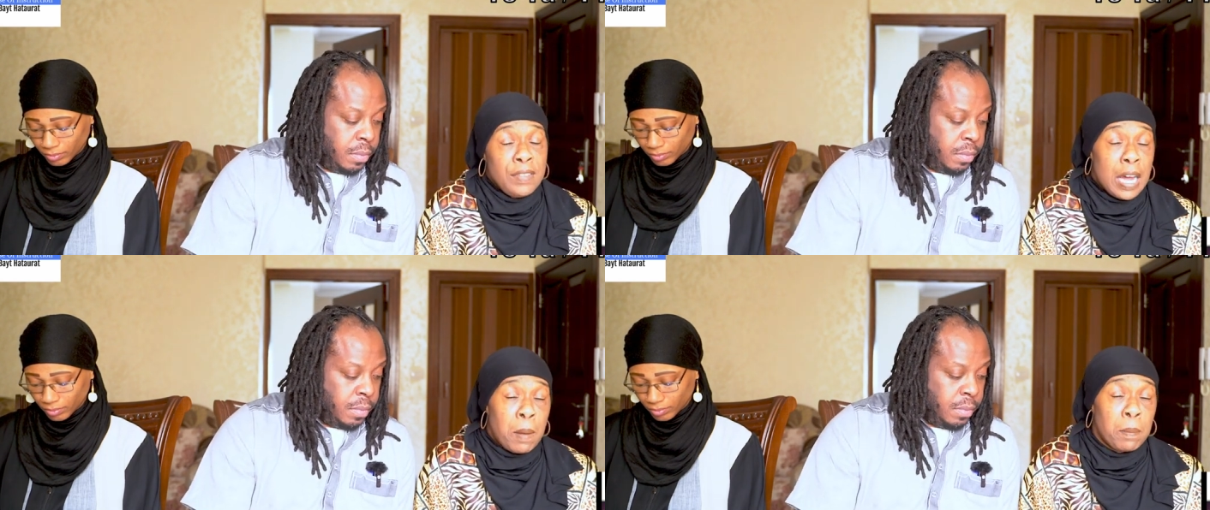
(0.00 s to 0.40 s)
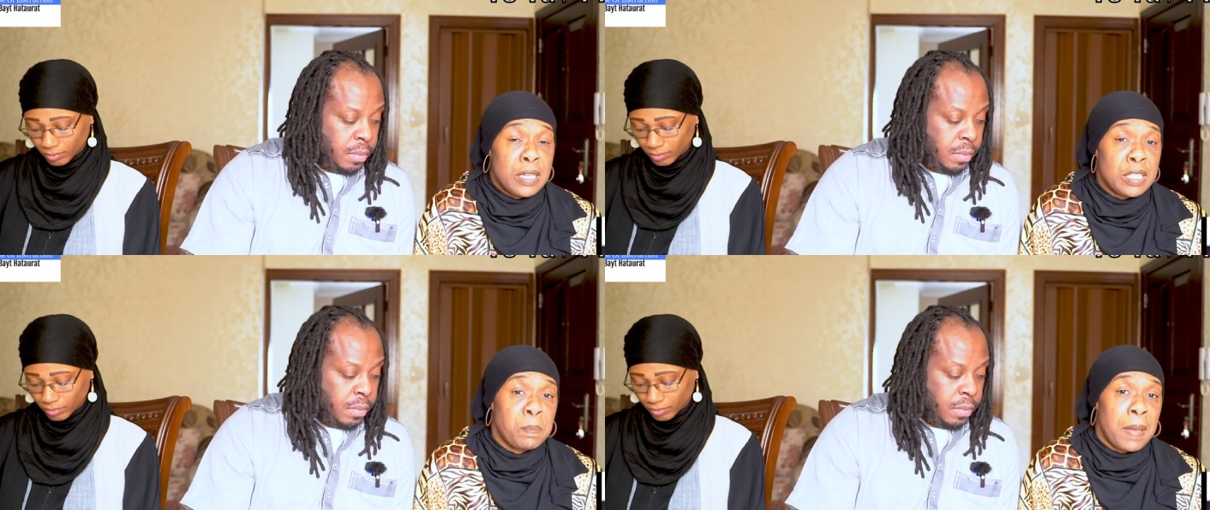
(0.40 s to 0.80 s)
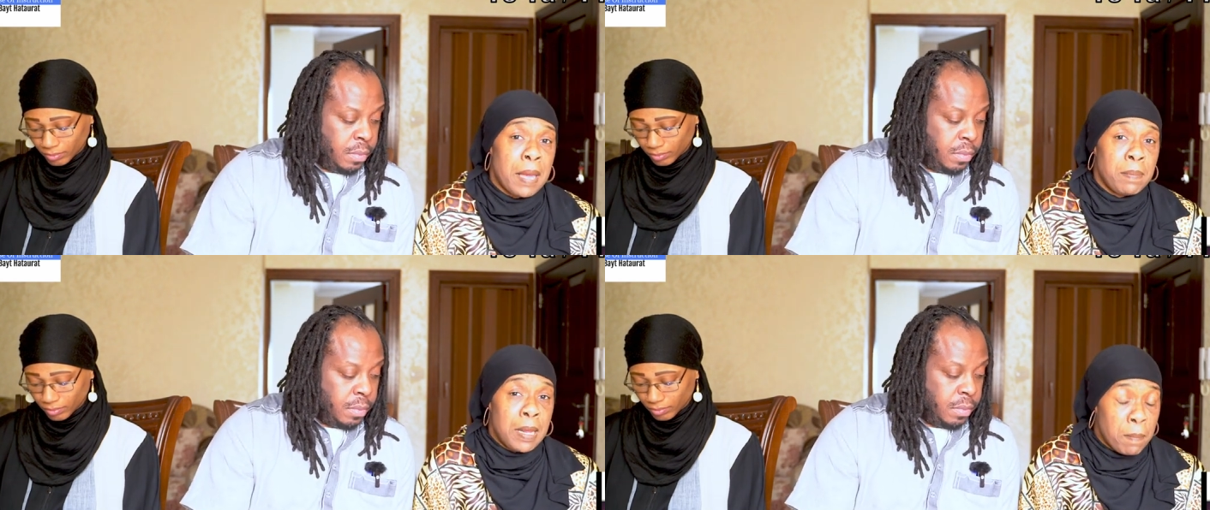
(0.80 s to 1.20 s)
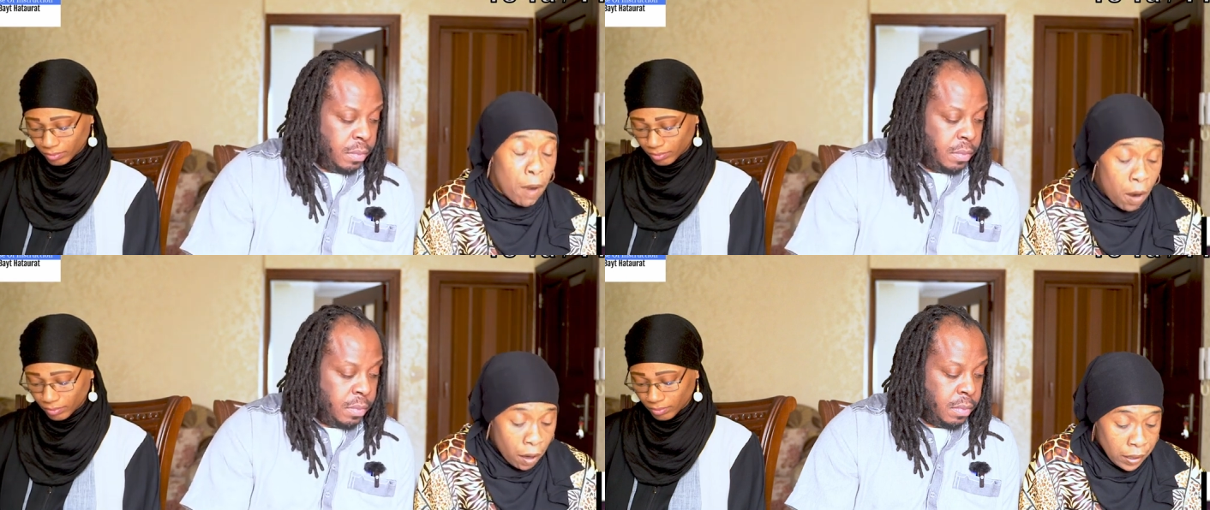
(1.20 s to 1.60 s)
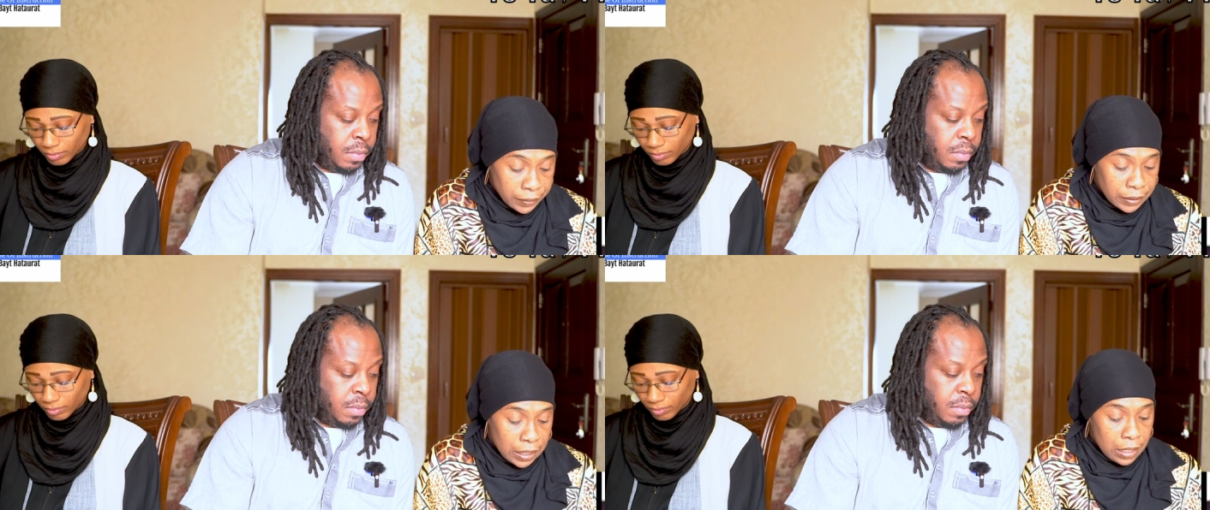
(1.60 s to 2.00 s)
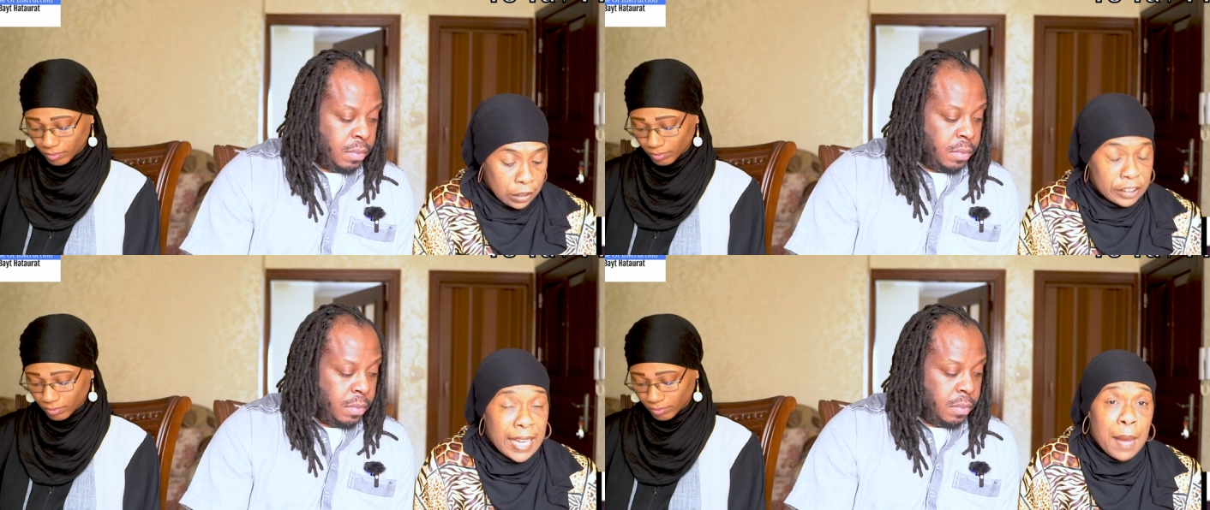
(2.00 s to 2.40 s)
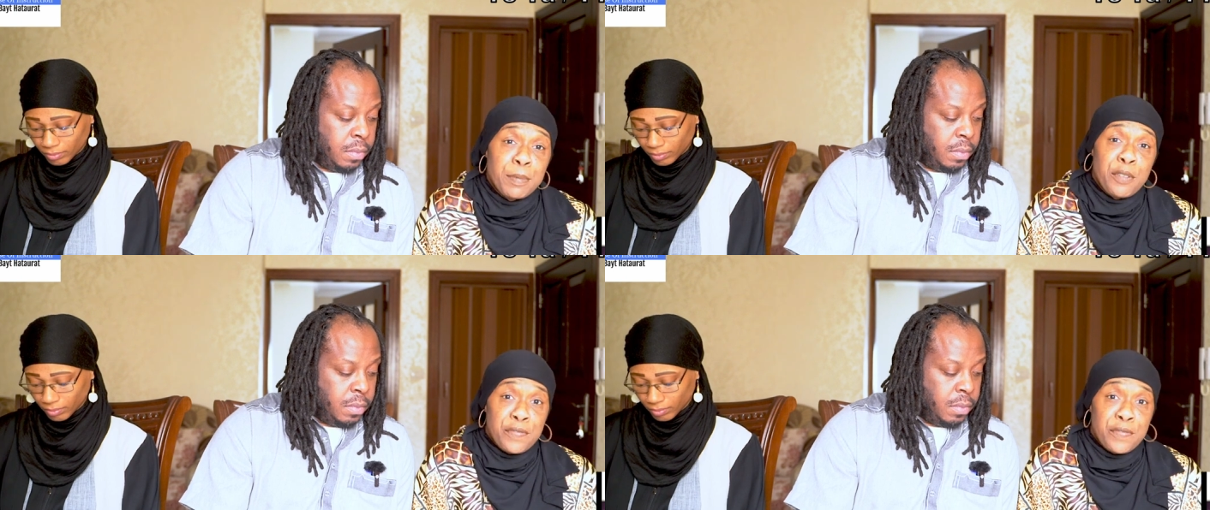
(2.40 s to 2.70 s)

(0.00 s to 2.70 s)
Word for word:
Speaker 1: Numbers, Bar, chapter